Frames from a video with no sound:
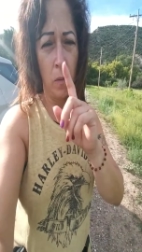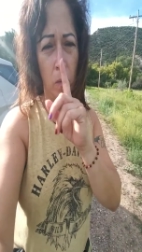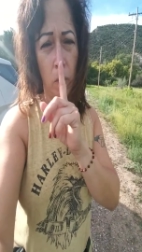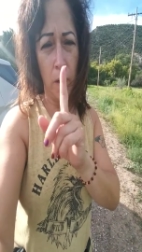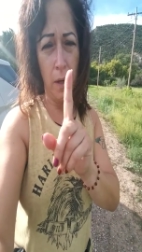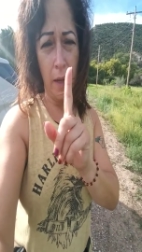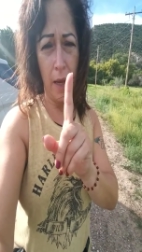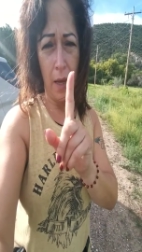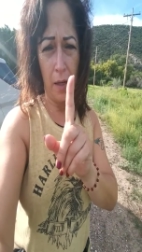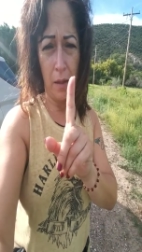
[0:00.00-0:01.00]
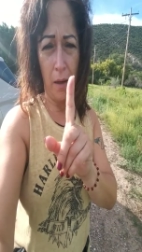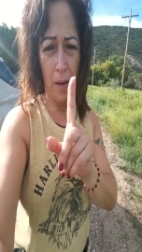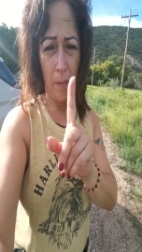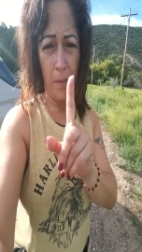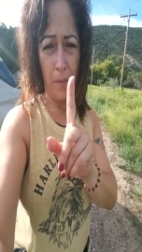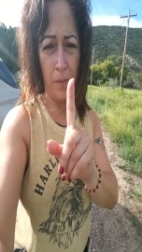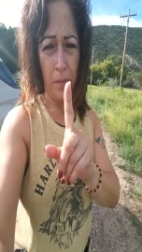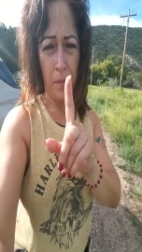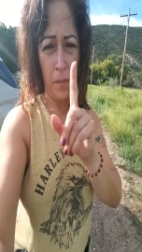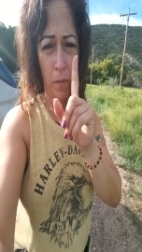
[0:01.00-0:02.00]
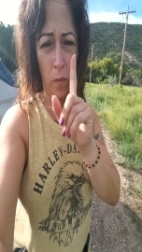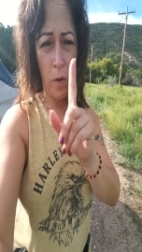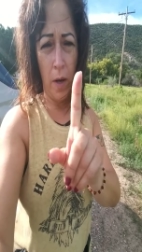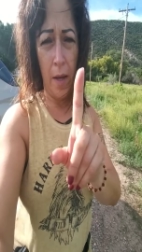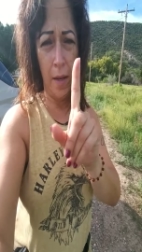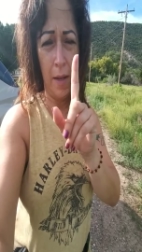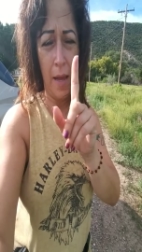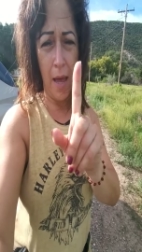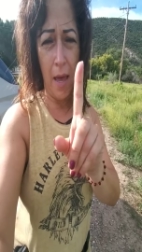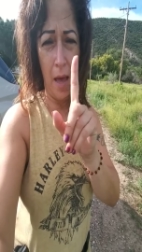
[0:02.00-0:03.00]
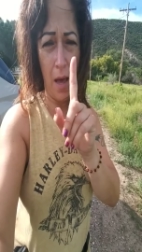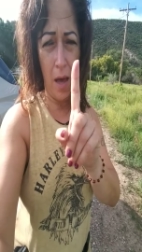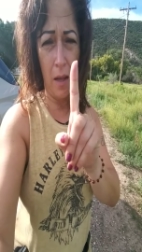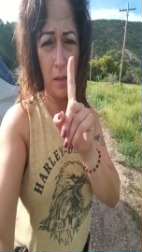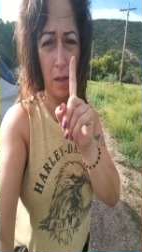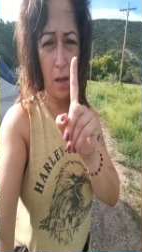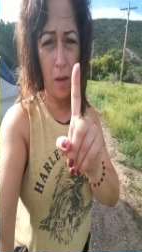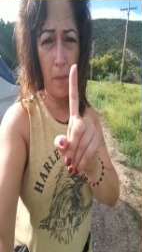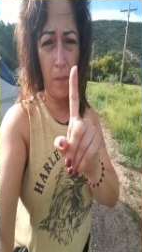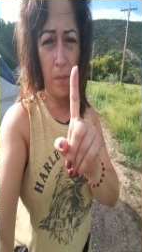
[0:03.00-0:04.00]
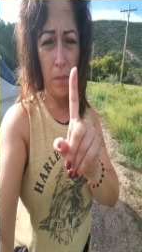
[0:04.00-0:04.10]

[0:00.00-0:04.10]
One day at a time. One day at a time.